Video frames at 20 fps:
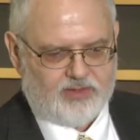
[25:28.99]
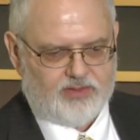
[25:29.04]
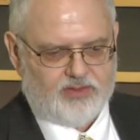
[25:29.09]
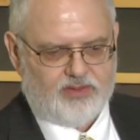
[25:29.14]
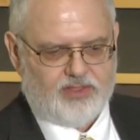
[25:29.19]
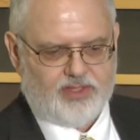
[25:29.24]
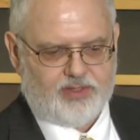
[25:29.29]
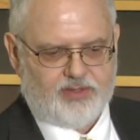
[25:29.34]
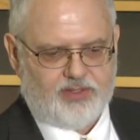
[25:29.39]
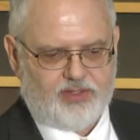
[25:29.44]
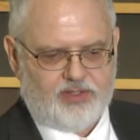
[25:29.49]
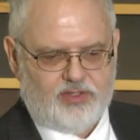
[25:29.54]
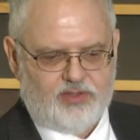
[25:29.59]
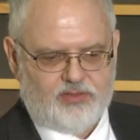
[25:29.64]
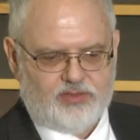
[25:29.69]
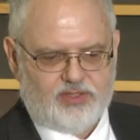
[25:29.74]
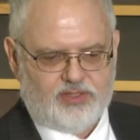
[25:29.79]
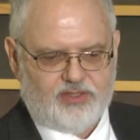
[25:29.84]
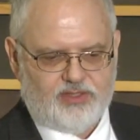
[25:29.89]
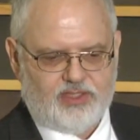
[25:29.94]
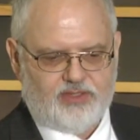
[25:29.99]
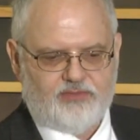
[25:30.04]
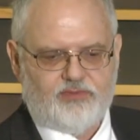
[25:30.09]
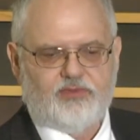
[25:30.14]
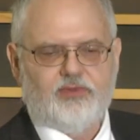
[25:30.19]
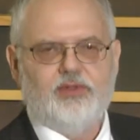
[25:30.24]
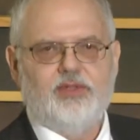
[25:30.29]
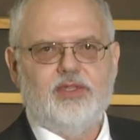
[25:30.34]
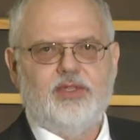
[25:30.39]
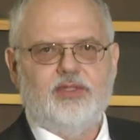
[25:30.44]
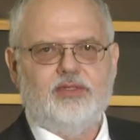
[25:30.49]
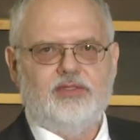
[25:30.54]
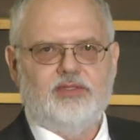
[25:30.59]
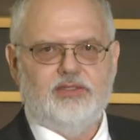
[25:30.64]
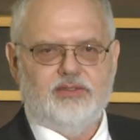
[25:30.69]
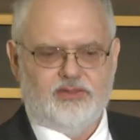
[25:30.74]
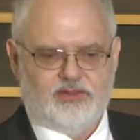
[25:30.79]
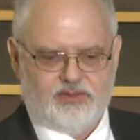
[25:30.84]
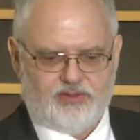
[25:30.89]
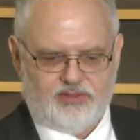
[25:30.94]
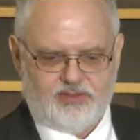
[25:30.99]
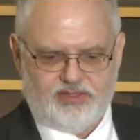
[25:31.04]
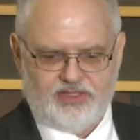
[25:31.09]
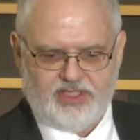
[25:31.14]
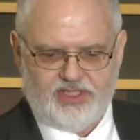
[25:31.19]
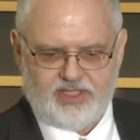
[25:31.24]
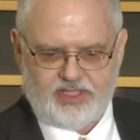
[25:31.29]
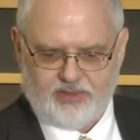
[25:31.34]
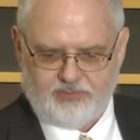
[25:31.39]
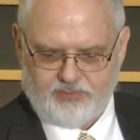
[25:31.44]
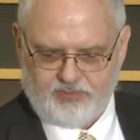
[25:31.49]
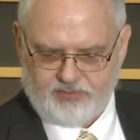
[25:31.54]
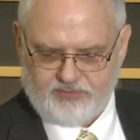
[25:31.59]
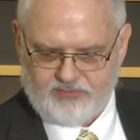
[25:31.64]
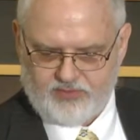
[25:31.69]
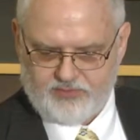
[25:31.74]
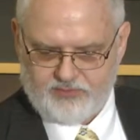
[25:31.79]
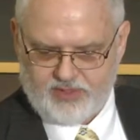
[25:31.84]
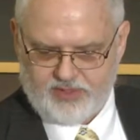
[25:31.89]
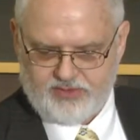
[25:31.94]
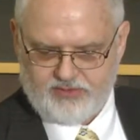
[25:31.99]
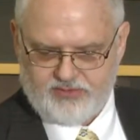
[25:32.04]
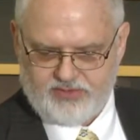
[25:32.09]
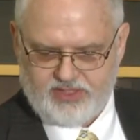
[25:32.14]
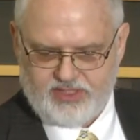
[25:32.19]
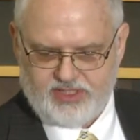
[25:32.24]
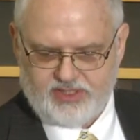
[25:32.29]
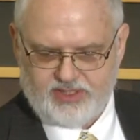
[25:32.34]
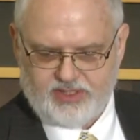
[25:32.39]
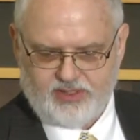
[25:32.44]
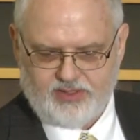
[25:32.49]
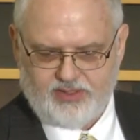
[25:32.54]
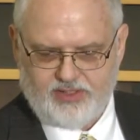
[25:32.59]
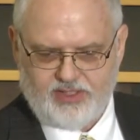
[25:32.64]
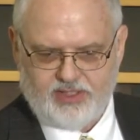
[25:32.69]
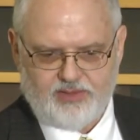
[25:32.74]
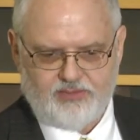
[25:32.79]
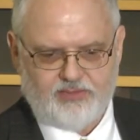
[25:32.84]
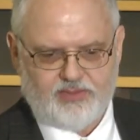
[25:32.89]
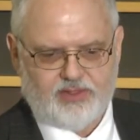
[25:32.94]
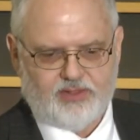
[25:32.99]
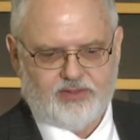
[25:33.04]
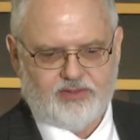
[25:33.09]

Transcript: The execution level is decoupled from a strategic theme.